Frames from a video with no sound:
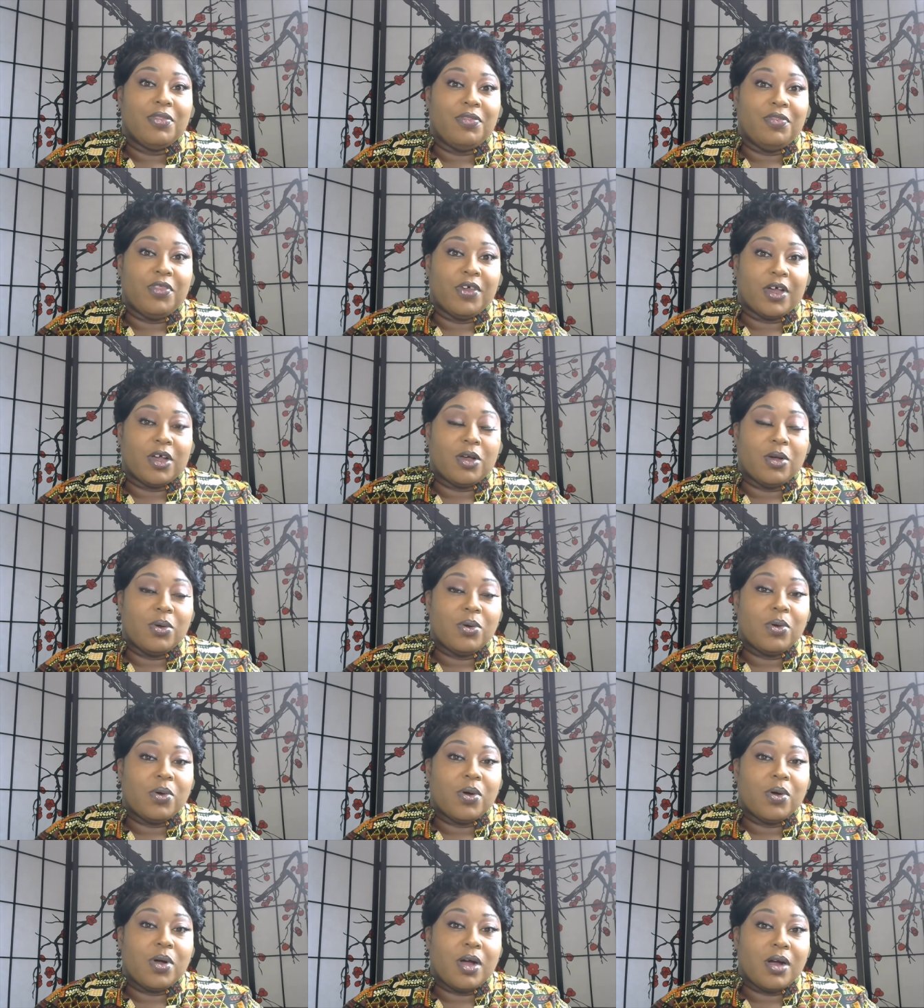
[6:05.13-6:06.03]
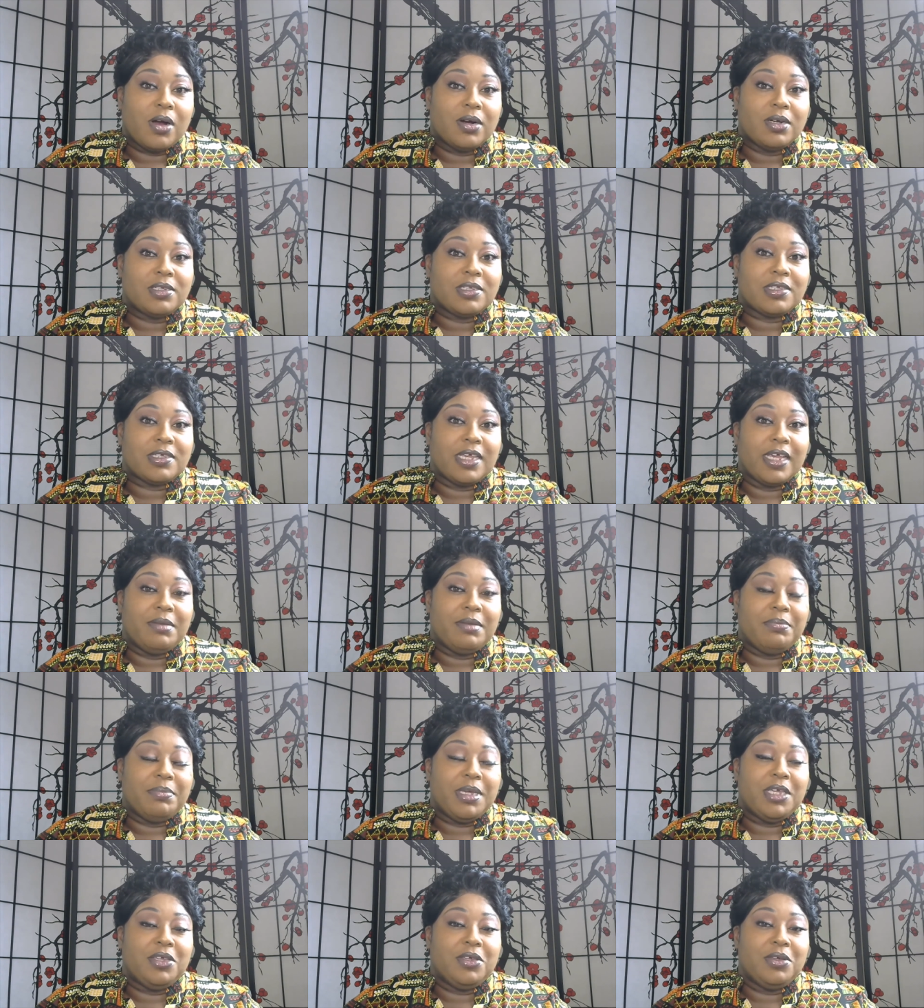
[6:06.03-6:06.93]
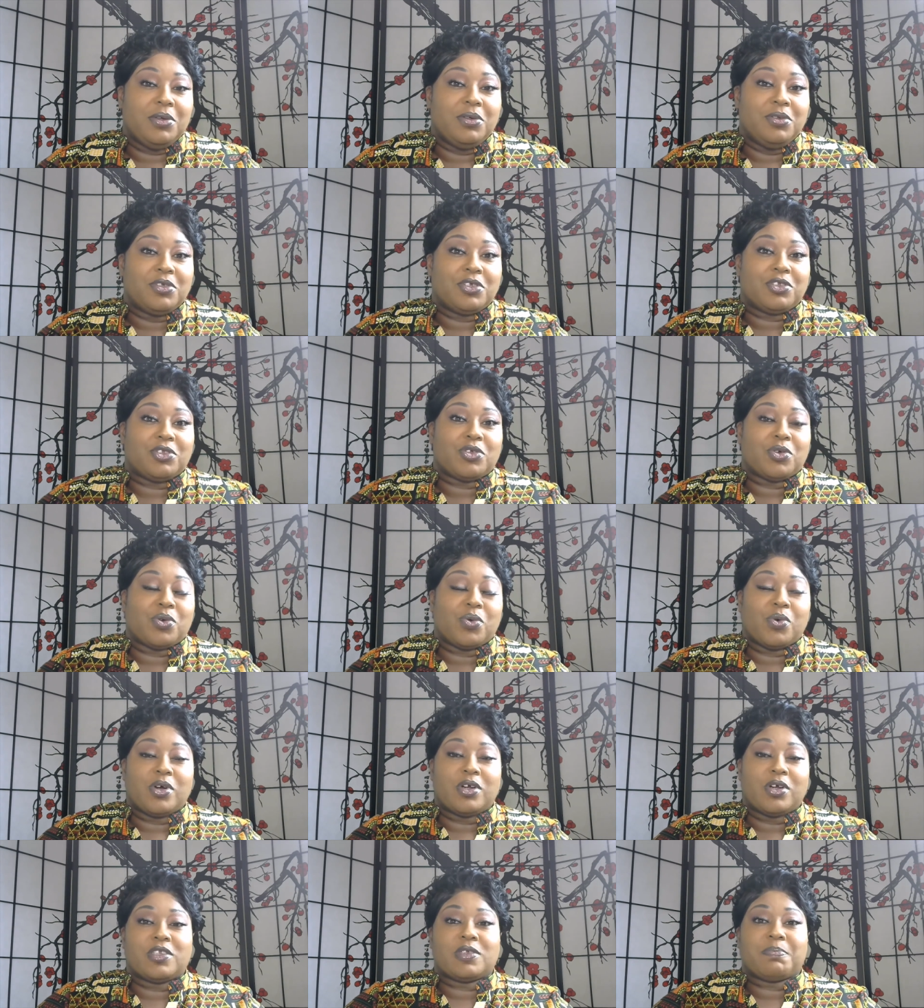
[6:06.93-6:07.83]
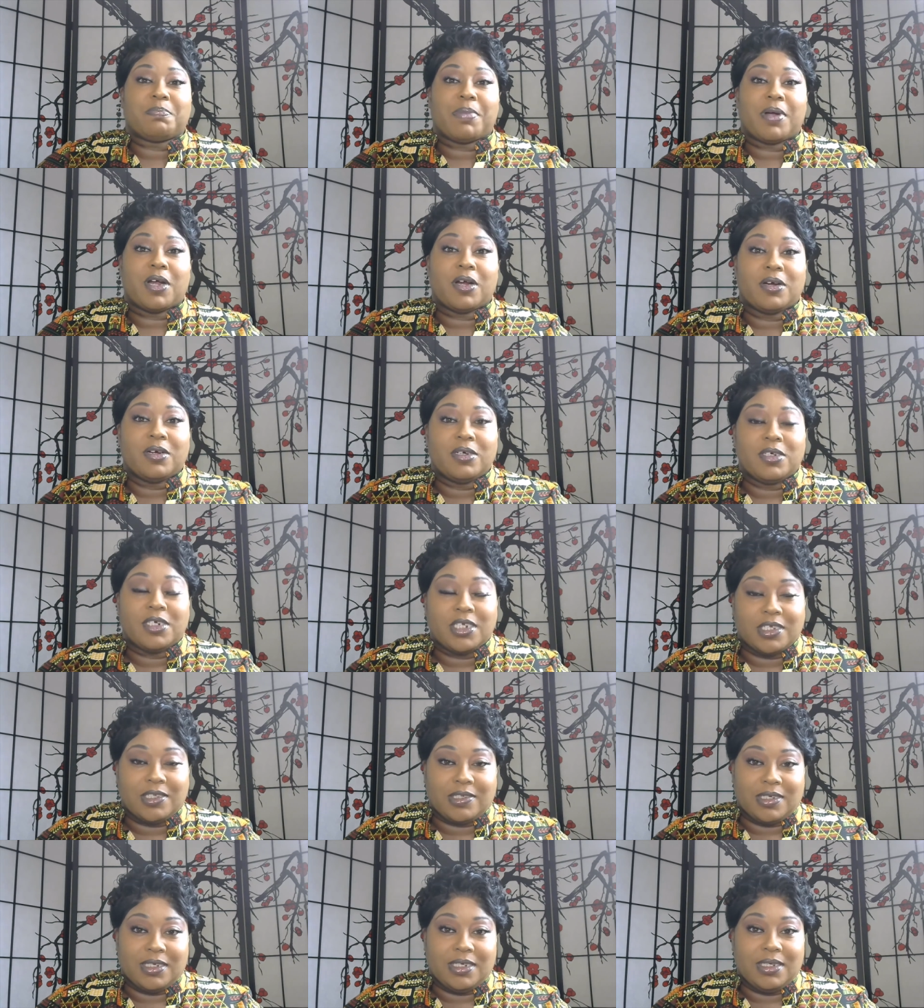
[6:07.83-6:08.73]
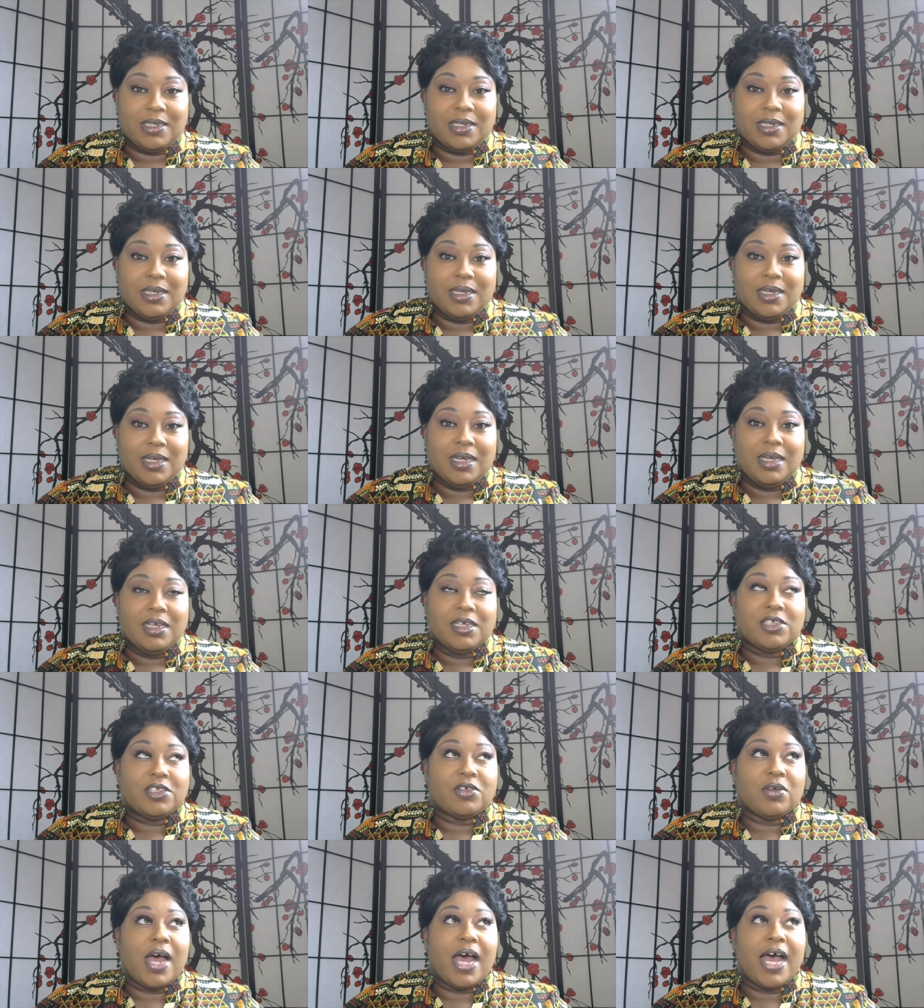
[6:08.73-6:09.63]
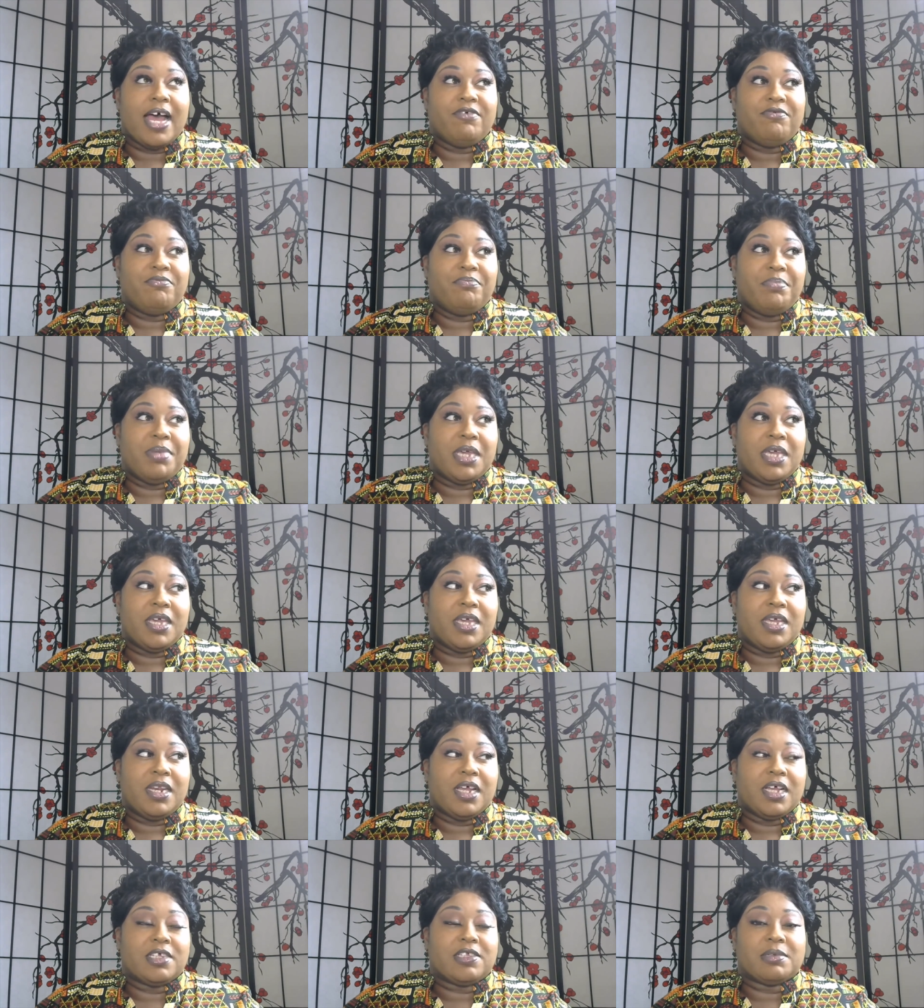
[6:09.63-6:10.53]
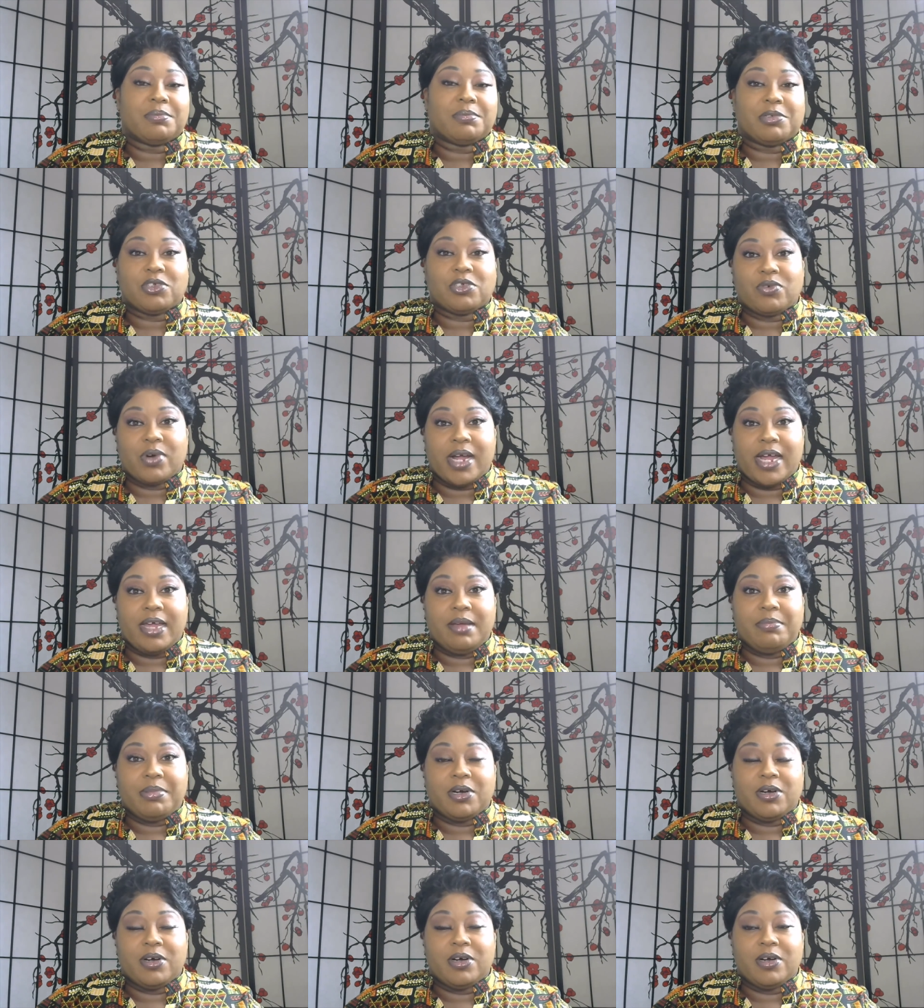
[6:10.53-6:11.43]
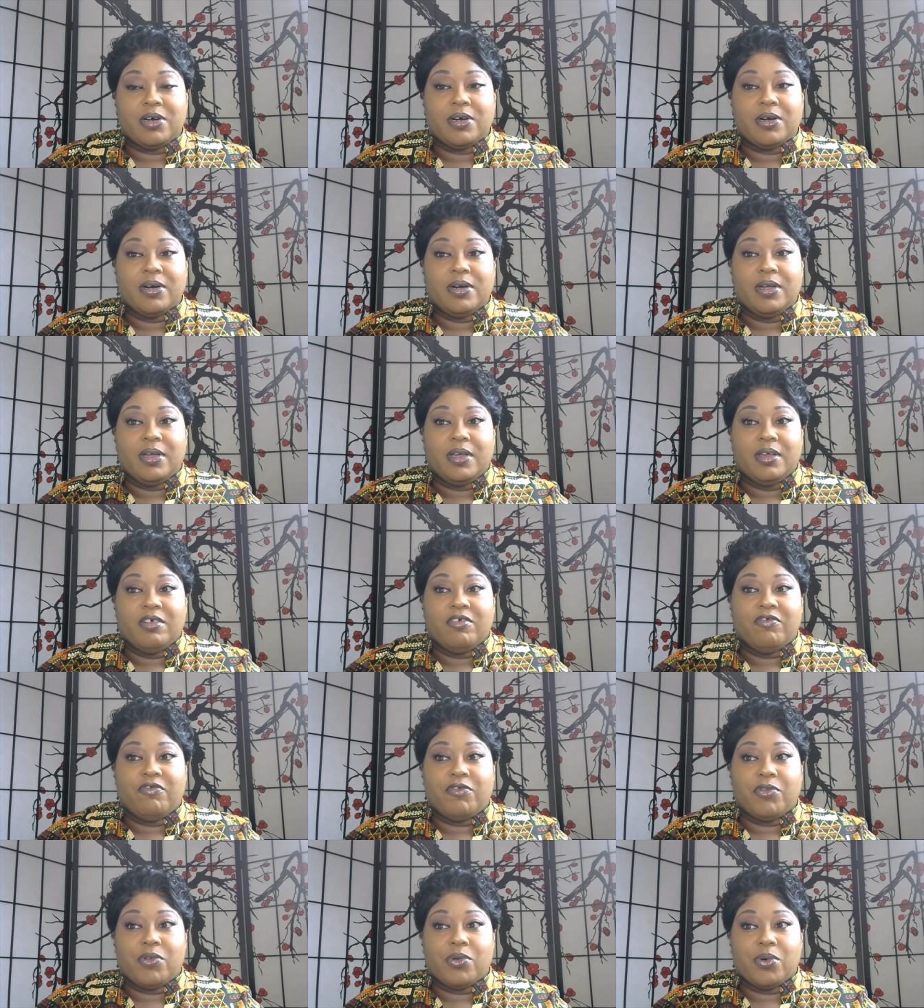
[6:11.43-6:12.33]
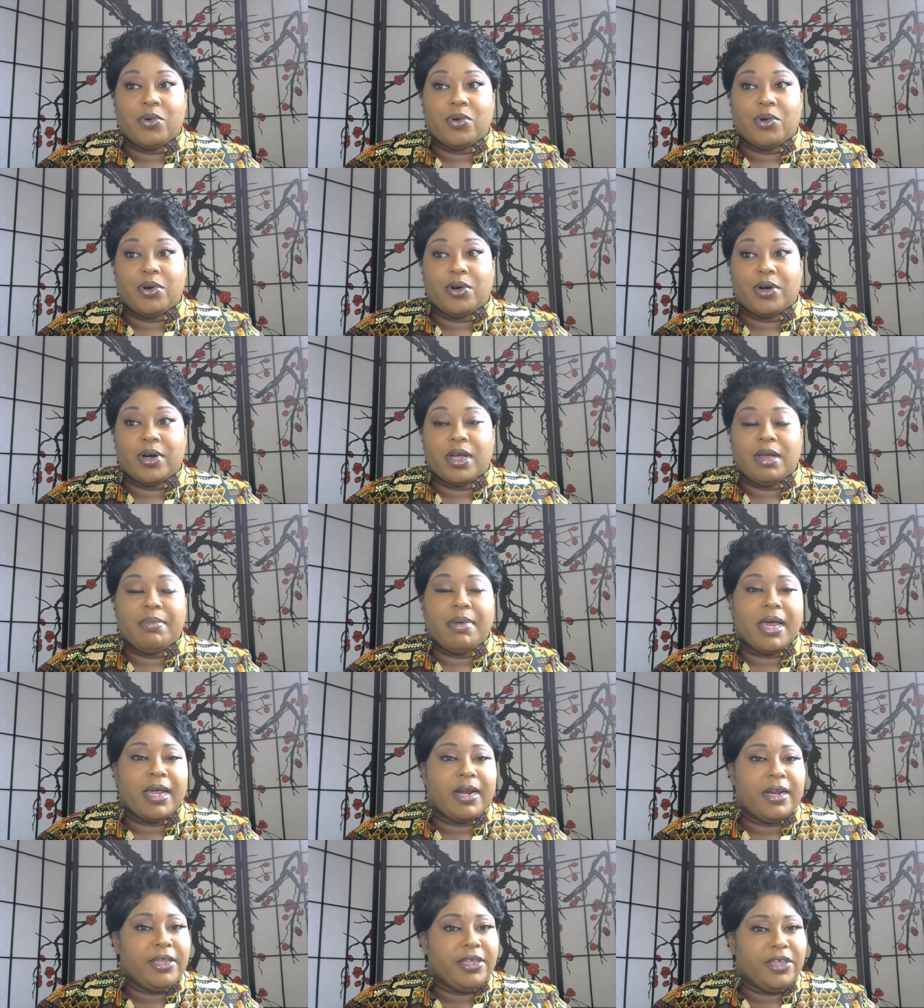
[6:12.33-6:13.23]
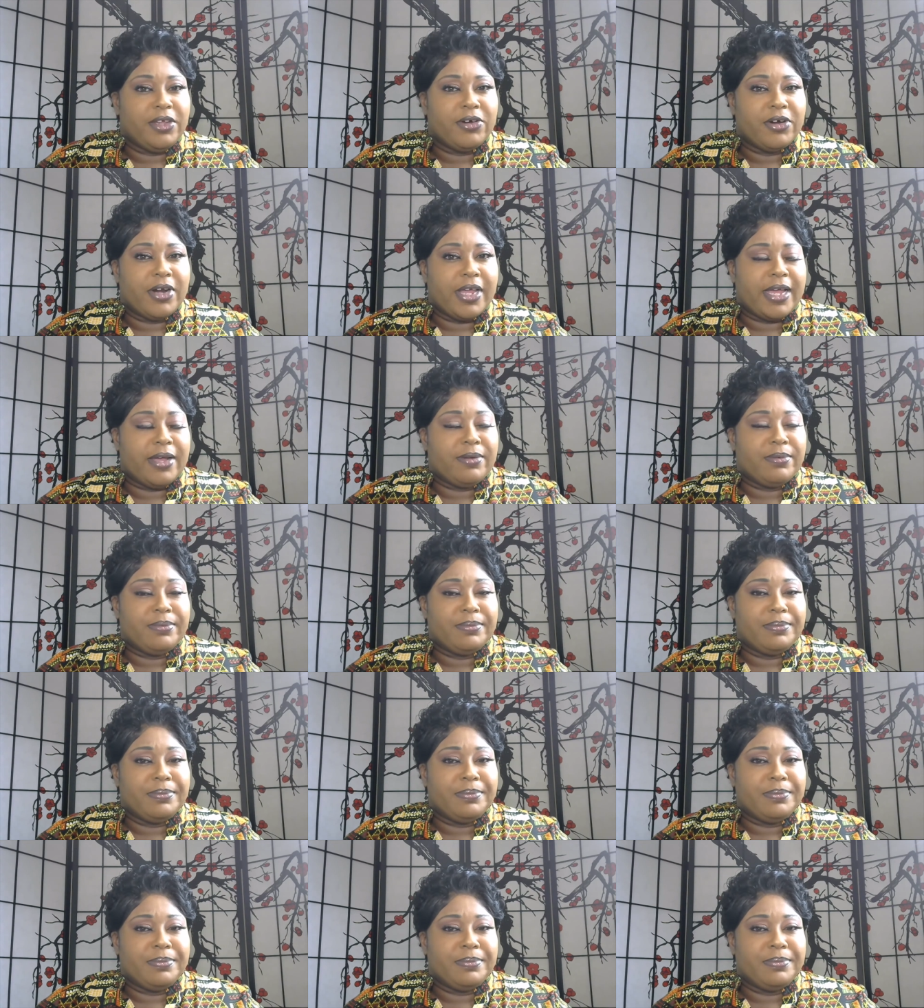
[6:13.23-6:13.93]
The Cocoa Hearts can be used towards purchasing. So I've been a subscriber for about a year now,